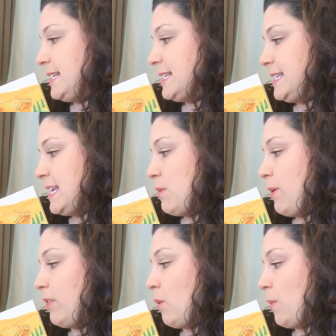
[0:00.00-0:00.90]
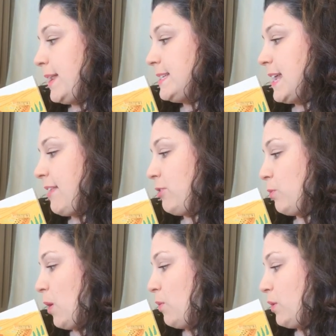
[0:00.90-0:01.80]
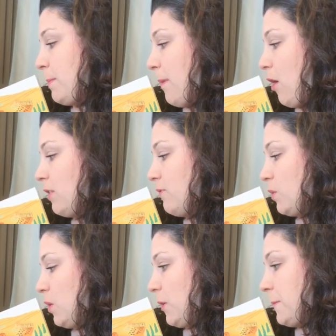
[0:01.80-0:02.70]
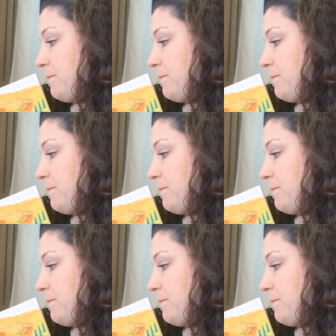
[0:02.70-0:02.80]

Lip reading: to see where the wind had thrown her ball of wool.